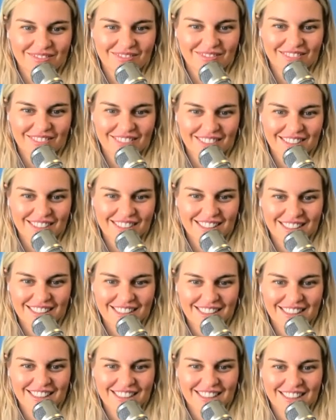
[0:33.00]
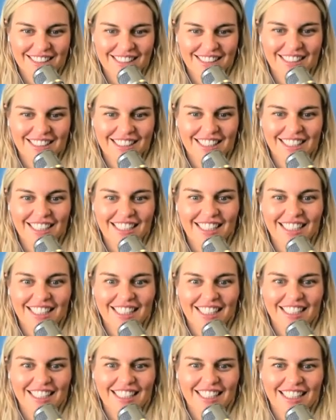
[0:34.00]

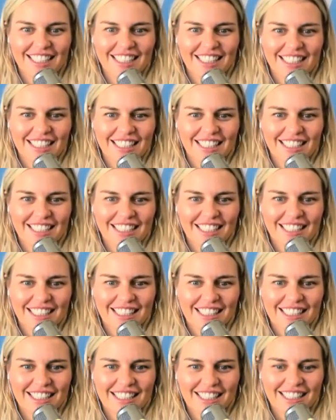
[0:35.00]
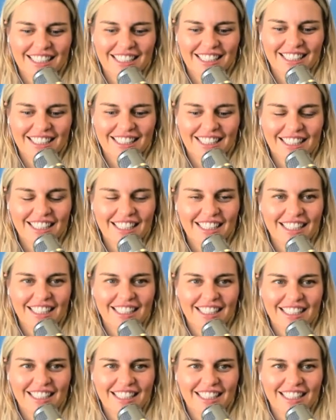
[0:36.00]
(silent)